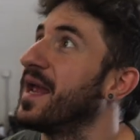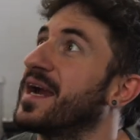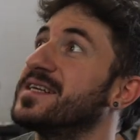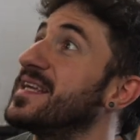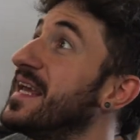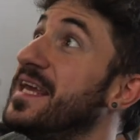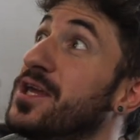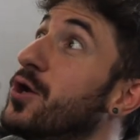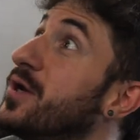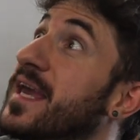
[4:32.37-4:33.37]
Because the oh.
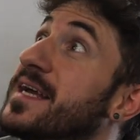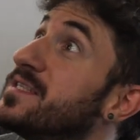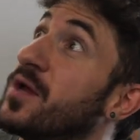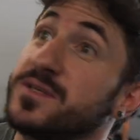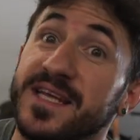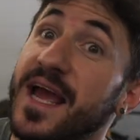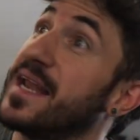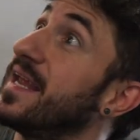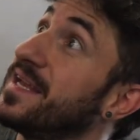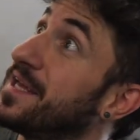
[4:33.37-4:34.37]
EU kids don't say I
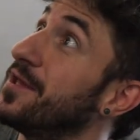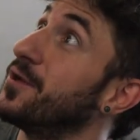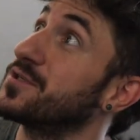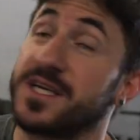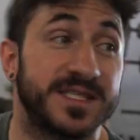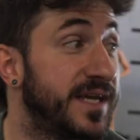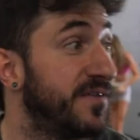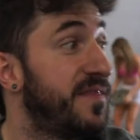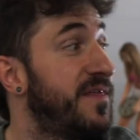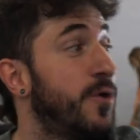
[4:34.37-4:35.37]
need kilos because
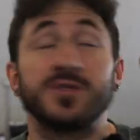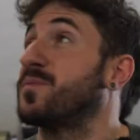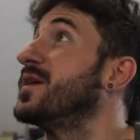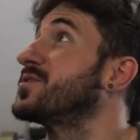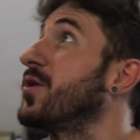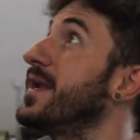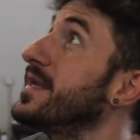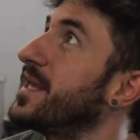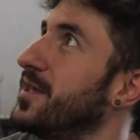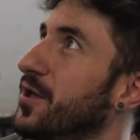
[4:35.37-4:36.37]
even those plates are
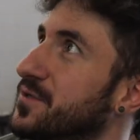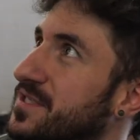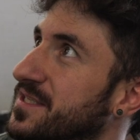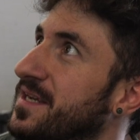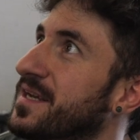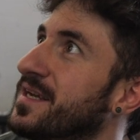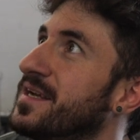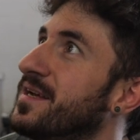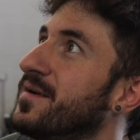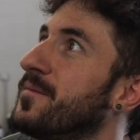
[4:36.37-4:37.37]
in kilos. No, because they're
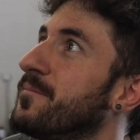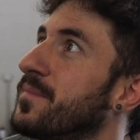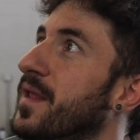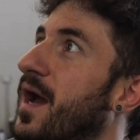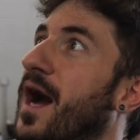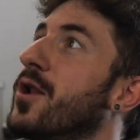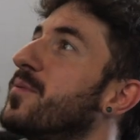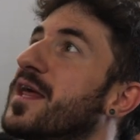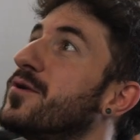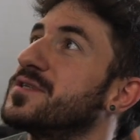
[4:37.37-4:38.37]
all, exactly. I know,
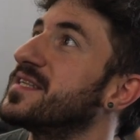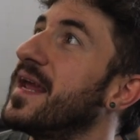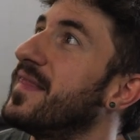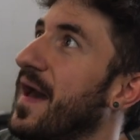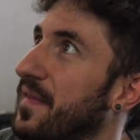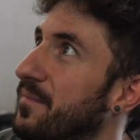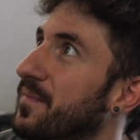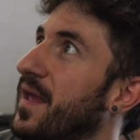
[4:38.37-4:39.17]
but they don't say that.